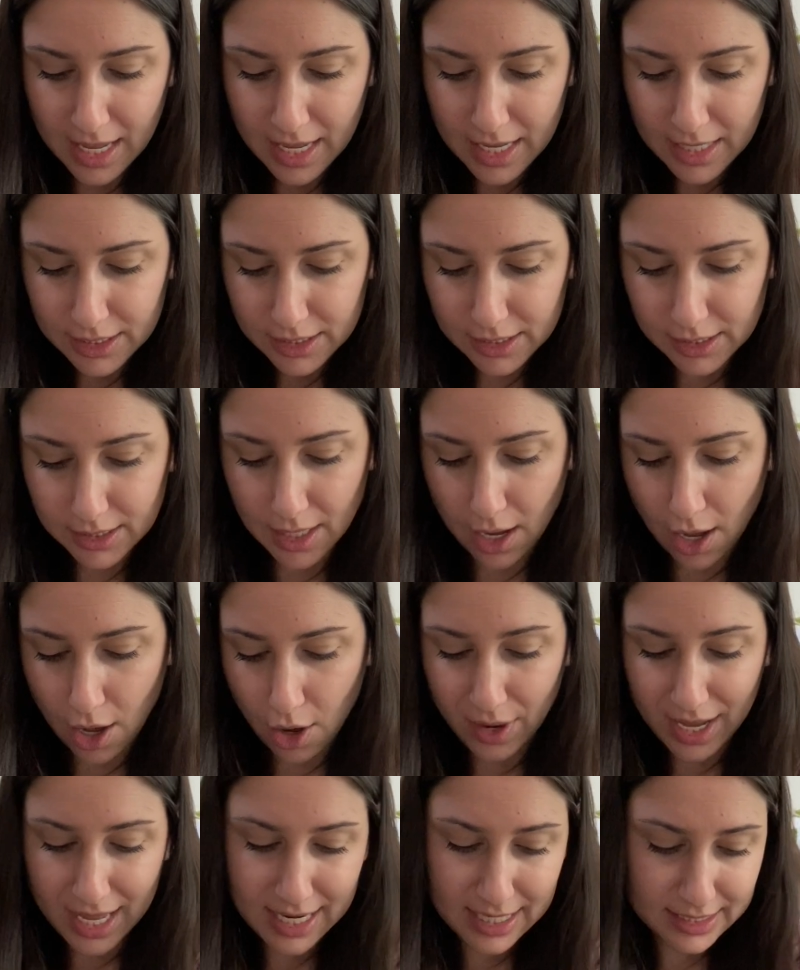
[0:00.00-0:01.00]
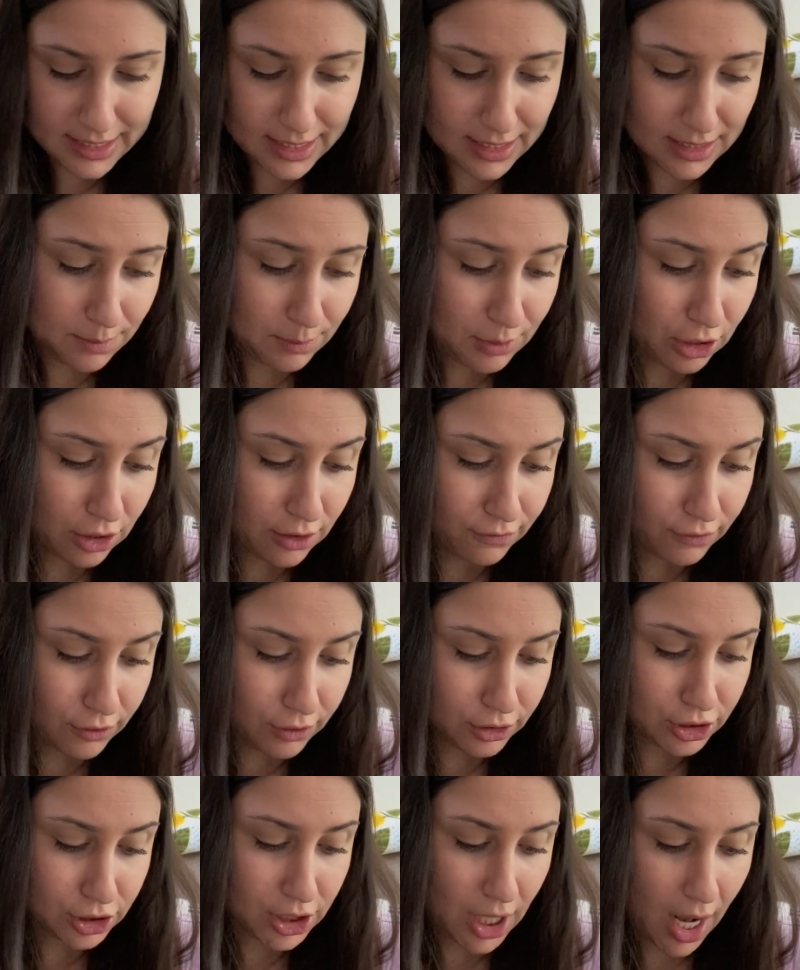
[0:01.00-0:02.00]
So it is this
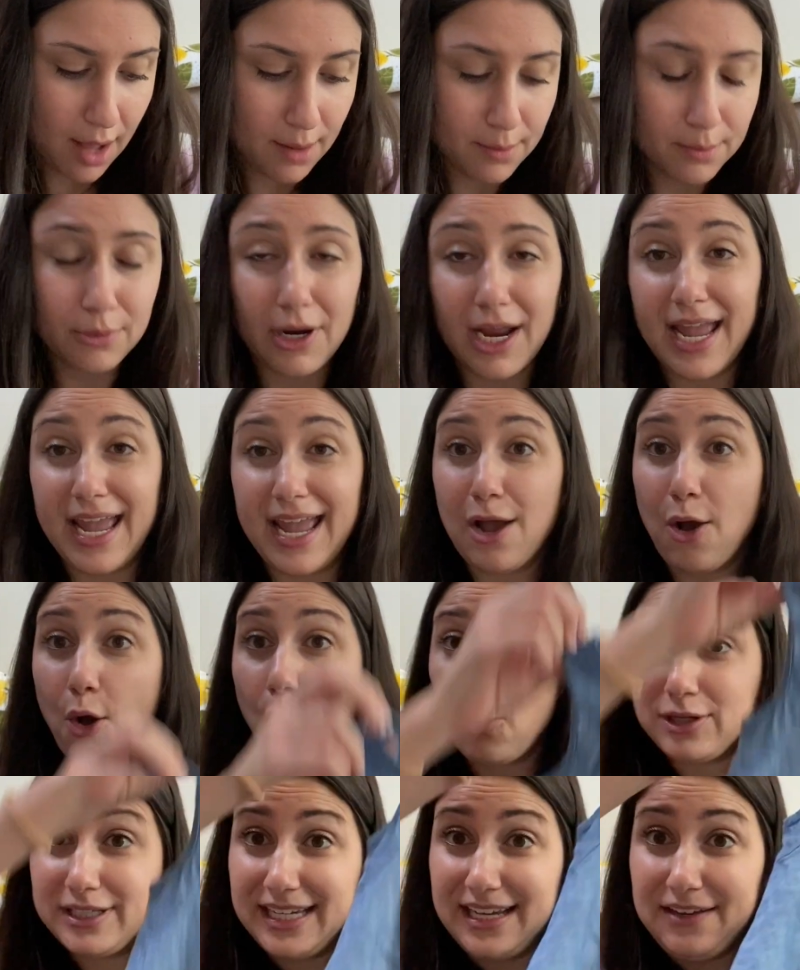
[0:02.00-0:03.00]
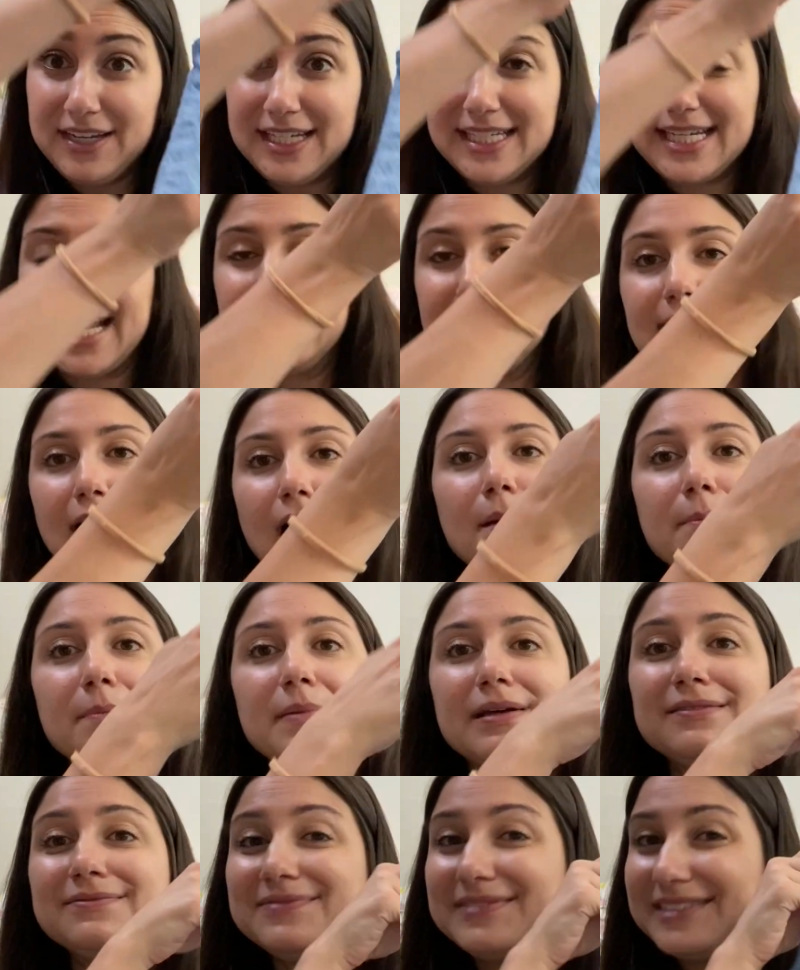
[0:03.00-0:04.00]
beautiful chambray Old Navy tank
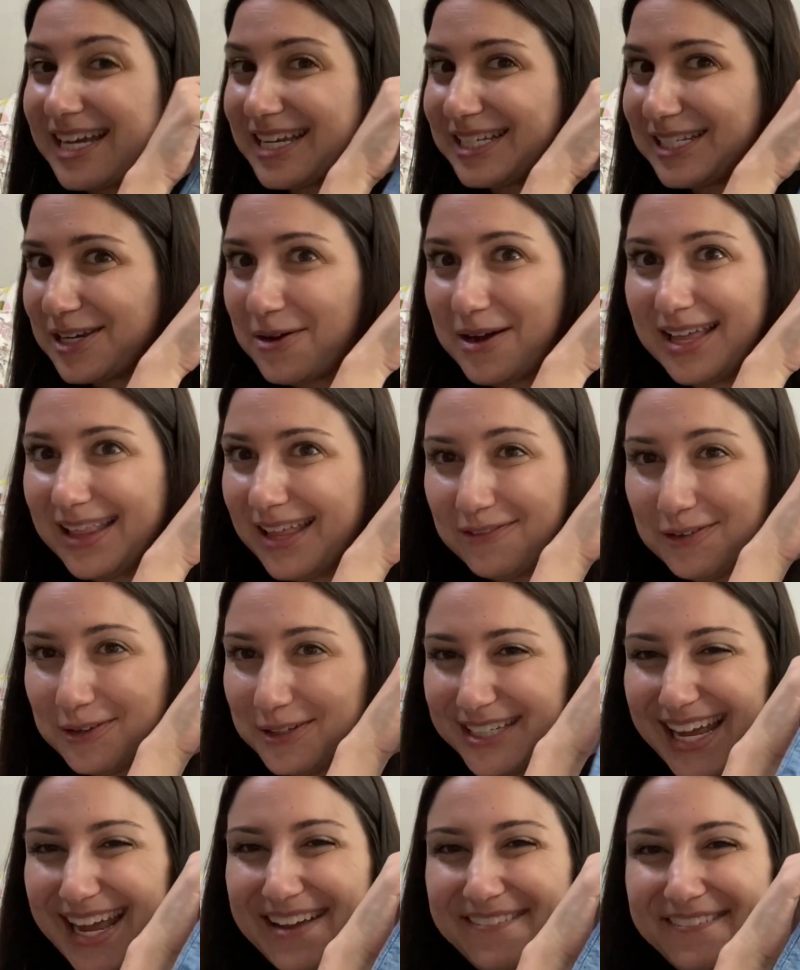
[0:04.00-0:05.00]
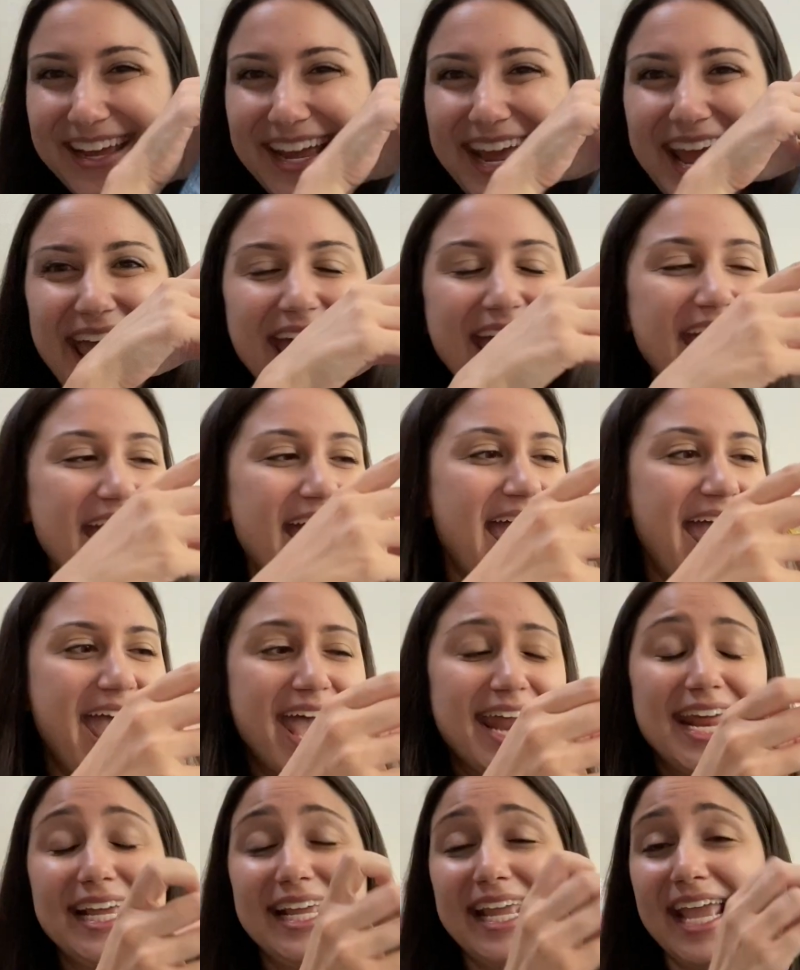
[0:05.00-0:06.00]
top. You guys know I love Old Navy.
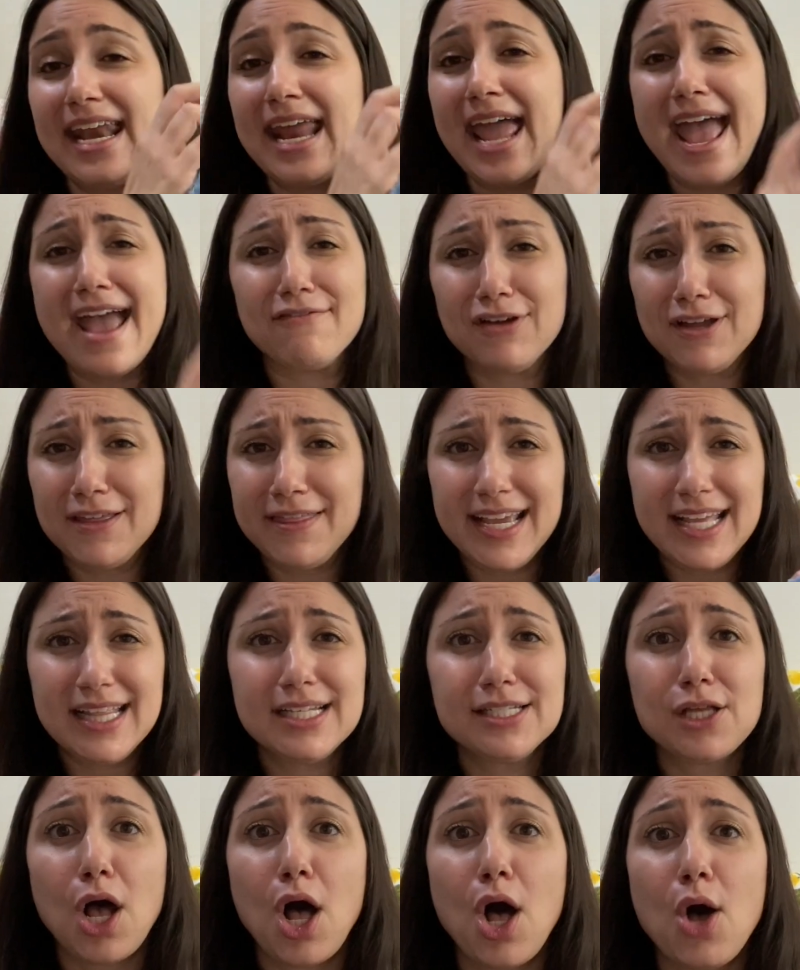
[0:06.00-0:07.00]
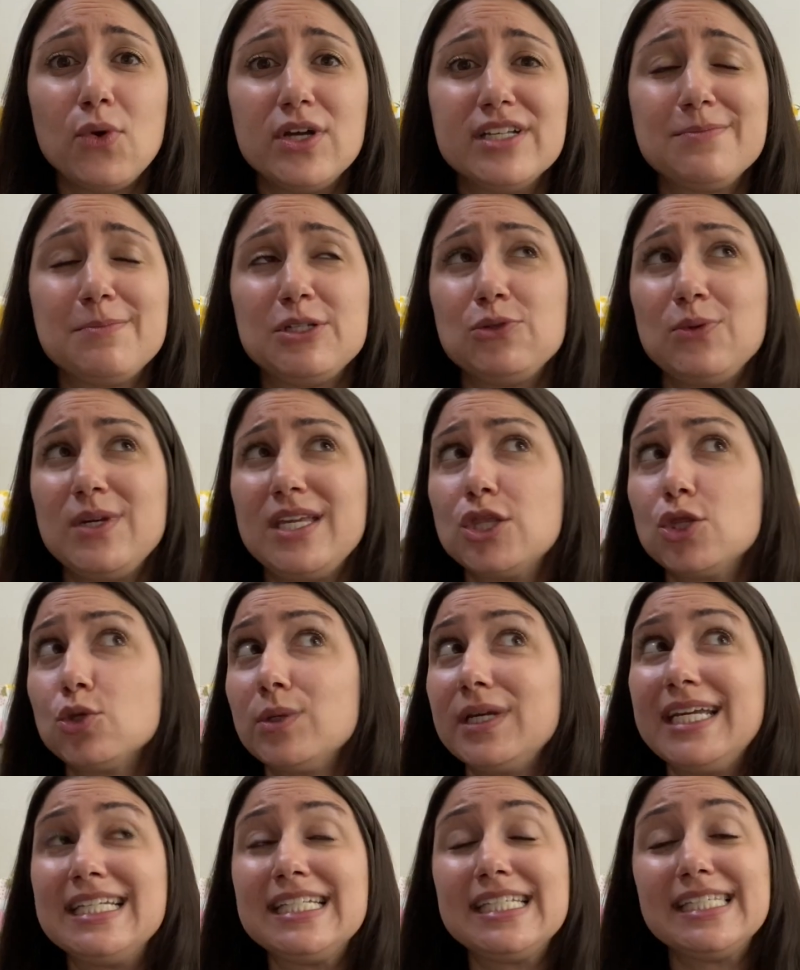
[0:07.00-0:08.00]
And again, everything in this haul was between
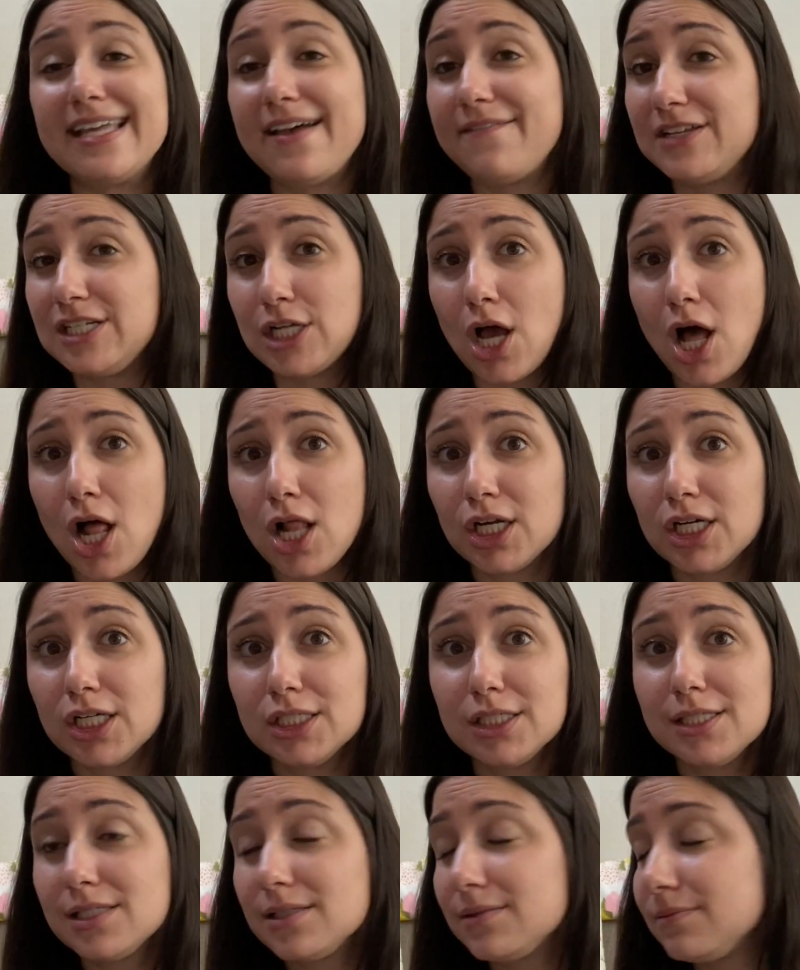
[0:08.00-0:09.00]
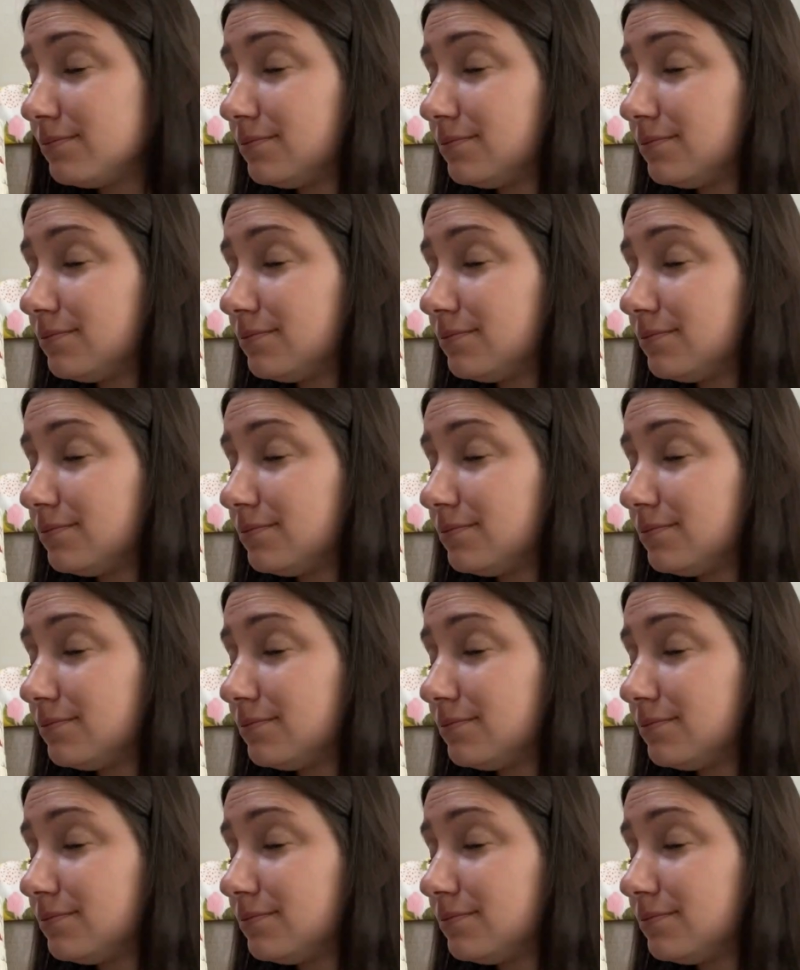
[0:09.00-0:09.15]
$3 and $7.